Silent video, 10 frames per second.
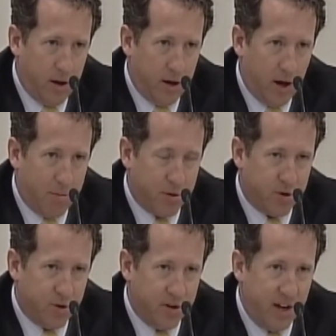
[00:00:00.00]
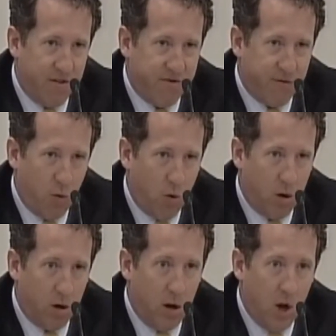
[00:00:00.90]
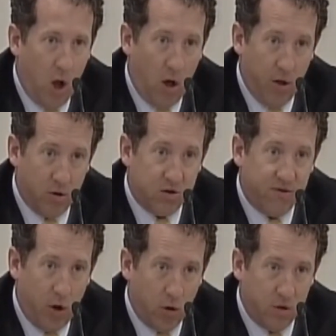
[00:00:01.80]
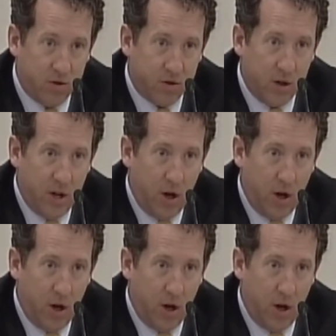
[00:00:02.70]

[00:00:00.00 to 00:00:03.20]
an opportunity for those folks